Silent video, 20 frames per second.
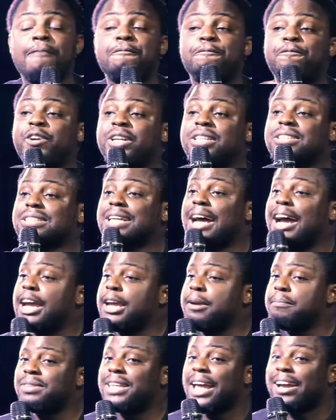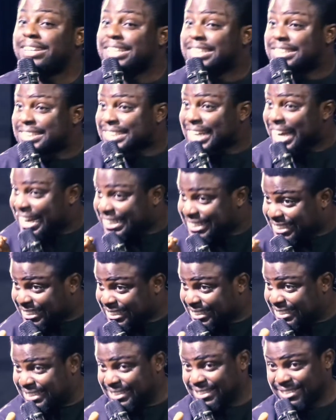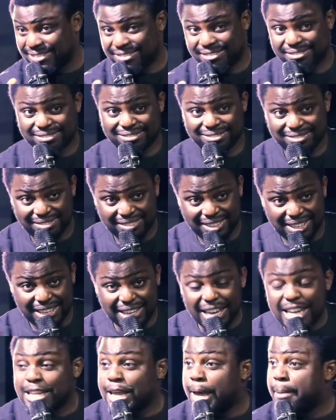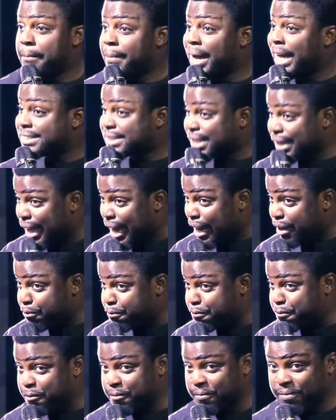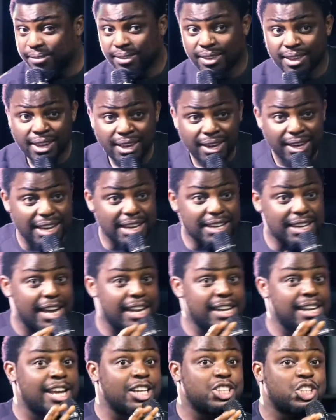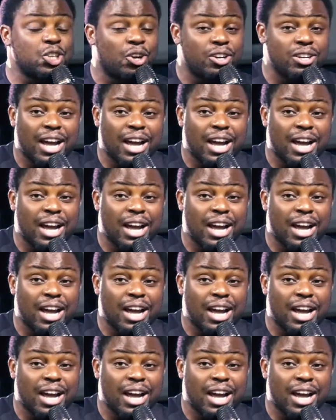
every time there is scarcity in a man's life, in a nation,